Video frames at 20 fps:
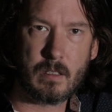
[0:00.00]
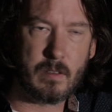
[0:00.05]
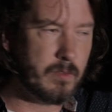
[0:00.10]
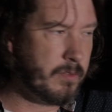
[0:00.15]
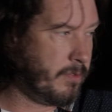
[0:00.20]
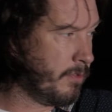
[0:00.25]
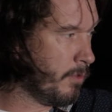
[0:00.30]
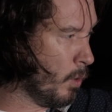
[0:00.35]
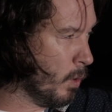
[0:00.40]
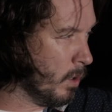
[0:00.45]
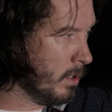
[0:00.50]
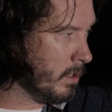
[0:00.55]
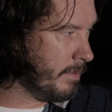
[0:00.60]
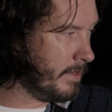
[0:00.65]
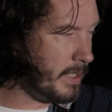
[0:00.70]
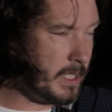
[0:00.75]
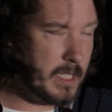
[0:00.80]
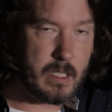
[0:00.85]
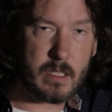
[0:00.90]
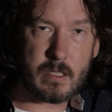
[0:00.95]
4 of
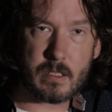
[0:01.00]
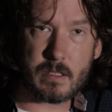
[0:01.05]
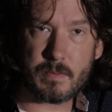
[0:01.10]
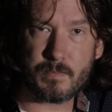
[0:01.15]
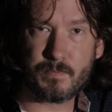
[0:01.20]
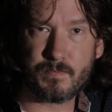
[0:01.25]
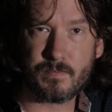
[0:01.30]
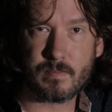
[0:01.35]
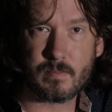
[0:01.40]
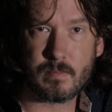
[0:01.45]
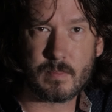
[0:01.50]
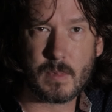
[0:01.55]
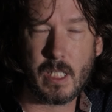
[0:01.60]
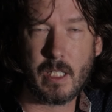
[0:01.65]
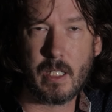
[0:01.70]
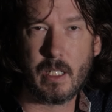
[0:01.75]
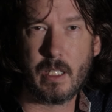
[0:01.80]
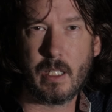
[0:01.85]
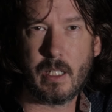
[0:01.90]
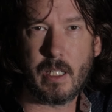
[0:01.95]
these
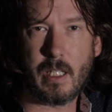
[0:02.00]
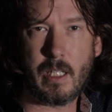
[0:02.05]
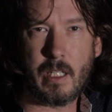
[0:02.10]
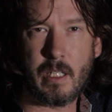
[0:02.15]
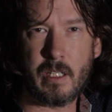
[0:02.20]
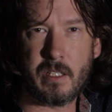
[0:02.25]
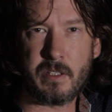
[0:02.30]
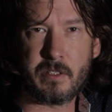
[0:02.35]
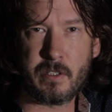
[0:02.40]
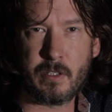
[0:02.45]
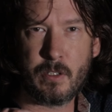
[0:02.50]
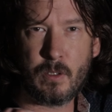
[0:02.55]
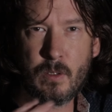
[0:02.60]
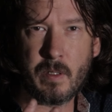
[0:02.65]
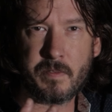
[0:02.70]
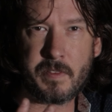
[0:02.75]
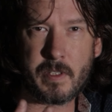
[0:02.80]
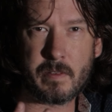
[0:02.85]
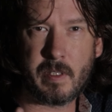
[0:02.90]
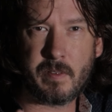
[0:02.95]
and 2
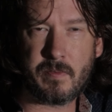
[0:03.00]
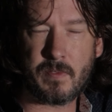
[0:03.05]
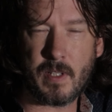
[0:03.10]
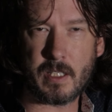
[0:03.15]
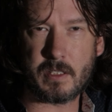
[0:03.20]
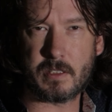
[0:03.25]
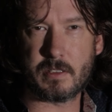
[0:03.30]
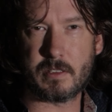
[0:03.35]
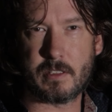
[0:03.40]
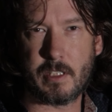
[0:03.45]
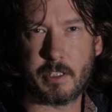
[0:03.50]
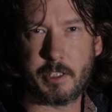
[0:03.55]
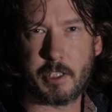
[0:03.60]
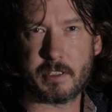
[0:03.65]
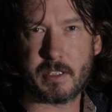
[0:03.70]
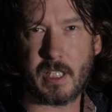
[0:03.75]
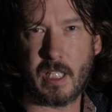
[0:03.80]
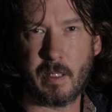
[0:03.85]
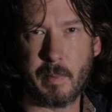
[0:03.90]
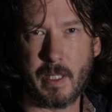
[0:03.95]
of the reflexes that
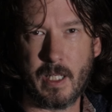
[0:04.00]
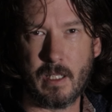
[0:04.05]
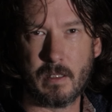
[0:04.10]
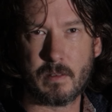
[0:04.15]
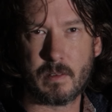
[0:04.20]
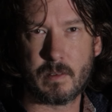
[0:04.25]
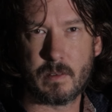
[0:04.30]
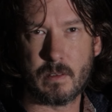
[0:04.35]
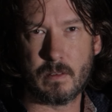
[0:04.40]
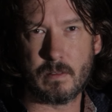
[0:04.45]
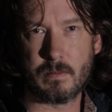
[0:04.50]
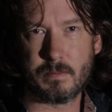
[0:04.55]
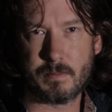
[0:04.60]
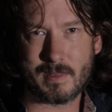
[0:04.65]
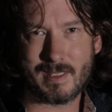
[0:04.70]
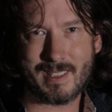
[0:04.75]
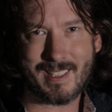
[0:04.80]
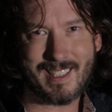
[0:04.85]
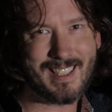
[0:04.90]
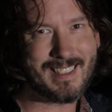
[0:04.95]
just came out. So it
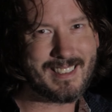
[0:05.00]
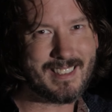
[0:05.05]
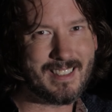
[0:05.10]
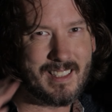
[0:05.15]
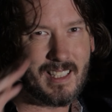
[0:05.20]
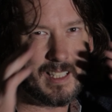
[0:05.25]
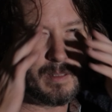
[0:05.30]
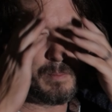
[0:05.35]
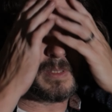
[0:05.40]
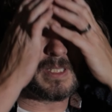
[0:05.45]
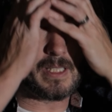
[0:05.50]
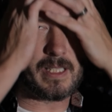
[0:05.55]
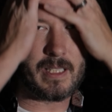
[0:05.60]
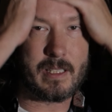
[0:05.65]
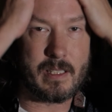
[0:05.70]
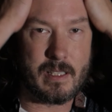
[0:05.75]
costs a lot of money.